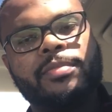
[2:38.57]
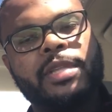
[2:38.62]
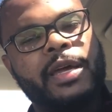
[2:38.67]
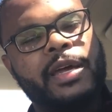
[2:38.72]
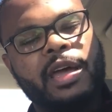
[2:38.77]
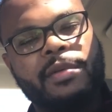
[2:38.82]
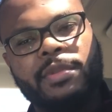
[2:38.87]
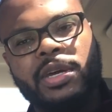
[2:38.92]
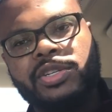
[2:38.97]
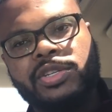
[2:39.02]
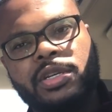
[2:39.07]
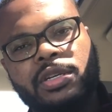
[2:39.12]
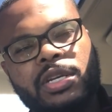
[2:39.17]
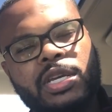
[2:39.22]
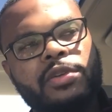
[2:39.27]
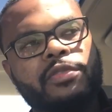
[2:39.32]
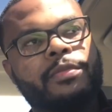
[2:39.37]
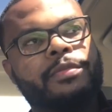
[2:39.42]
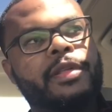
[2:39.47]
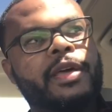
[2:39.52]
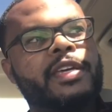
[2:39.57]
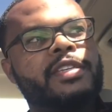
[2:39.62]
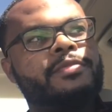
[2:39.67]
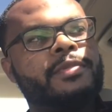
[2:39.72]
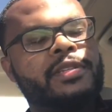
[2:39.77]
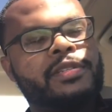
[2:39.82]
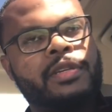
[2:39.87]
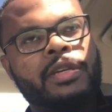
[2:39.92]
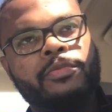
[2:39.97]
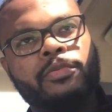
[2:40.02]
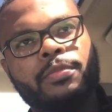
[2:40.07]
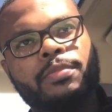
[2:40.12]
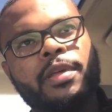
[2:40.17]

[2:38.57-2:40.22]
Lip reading: like I mentioned, knee replacements, hip